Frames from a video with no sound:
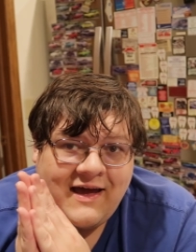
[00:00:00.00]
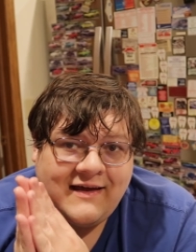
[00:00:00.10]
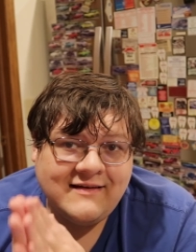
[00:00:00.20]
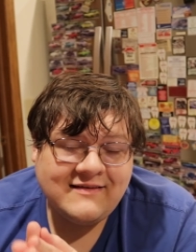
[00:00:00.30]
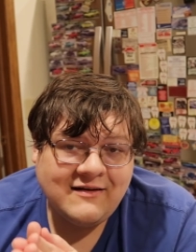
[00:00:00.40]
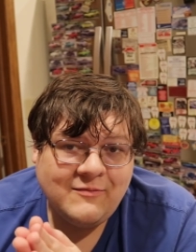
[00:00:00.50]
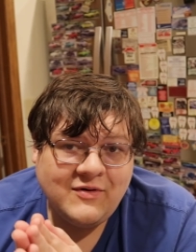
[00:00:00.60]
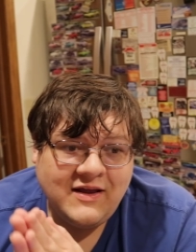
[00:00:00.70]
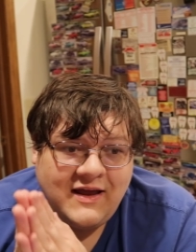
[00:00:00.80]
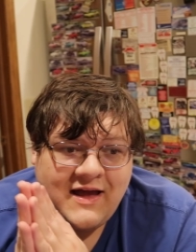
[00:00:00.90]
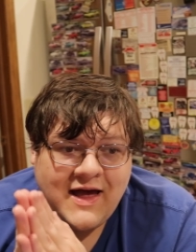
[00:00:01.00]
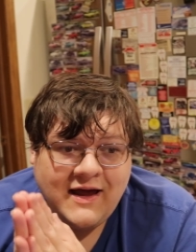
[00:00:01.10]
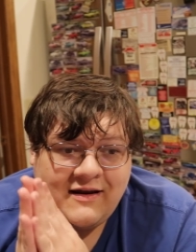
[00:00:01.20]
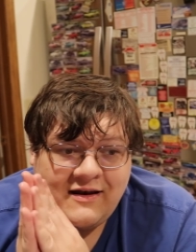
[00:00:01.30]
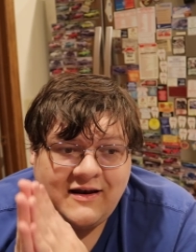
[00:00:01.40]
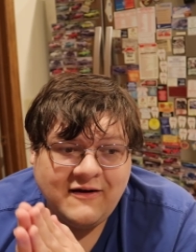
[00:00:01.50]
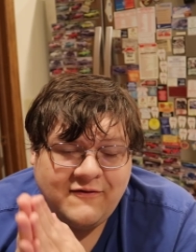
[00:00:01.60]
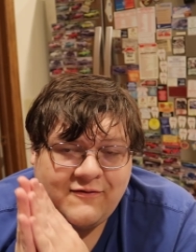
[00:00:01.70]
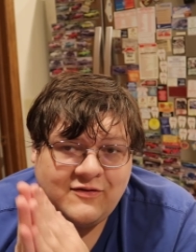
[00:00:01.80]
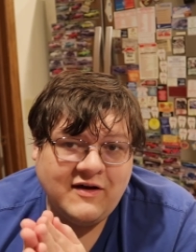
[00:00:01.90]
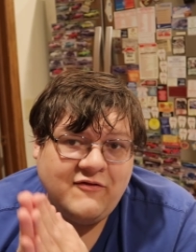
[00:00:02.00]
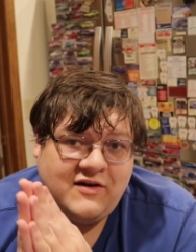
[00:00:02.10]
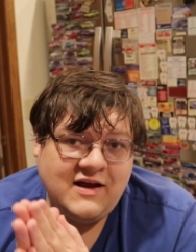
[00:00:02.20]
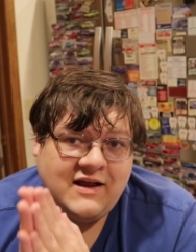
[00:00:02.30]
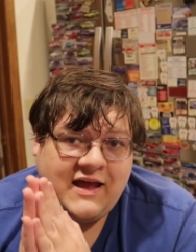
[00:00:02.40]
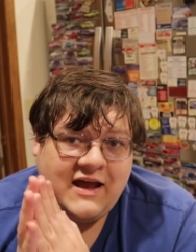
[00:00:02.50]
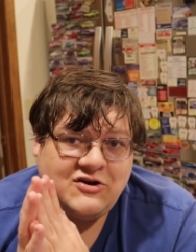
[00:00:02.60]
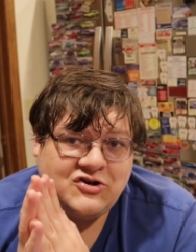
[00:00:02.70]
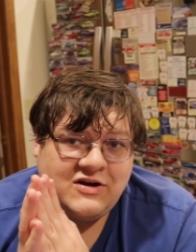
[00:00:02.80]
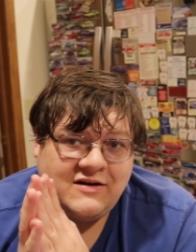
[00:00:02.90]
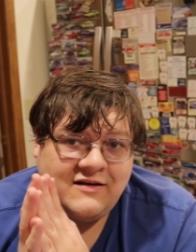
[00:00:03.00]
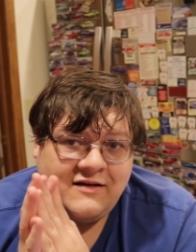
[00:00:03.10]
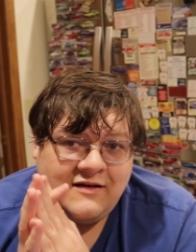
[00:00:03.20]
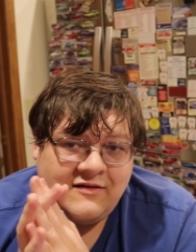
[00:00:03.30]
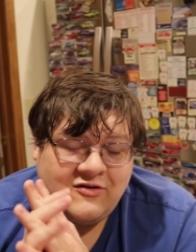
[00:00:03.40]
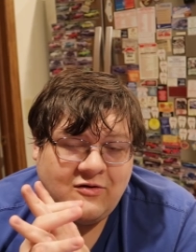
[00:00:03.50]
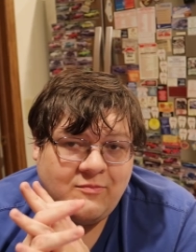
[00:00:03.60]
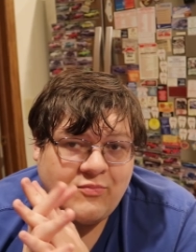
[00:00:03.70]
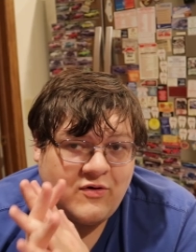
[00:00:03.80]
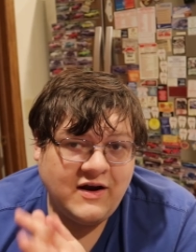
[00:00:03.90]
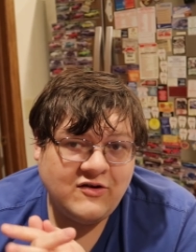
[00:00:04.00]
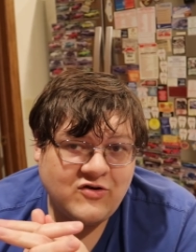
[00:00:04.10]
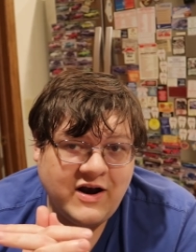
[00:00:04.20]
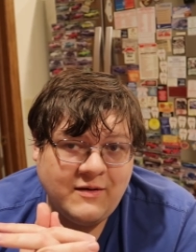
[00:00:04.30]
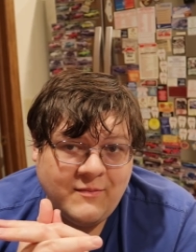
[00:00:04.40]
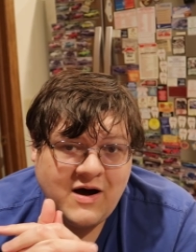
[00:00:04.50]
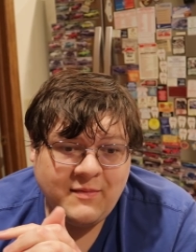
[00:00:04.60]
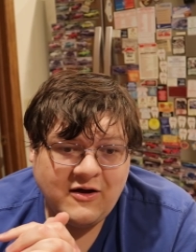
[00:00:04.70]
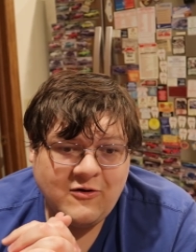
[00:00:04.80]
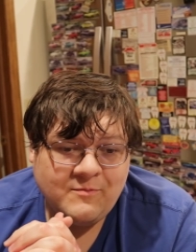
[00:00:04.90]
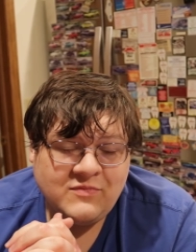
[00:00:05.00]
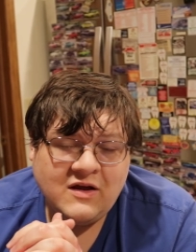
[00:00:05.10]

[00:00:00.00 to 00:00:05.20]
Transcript: and somebody had enough love and dedication to bring Dryden Mommy home.